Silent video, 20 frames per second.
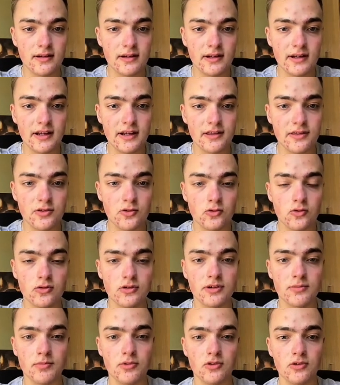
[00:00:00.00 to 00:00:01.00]
and the order
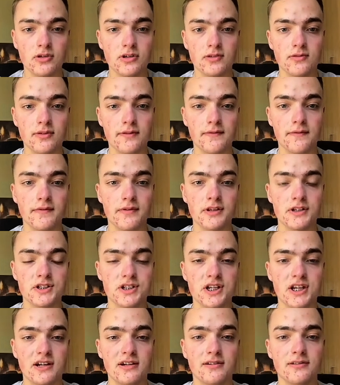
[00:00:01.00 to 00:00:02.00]
block with this
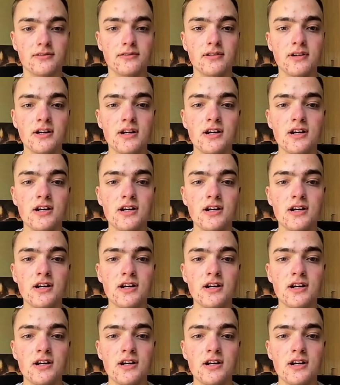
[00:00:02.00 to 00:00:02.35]
candle.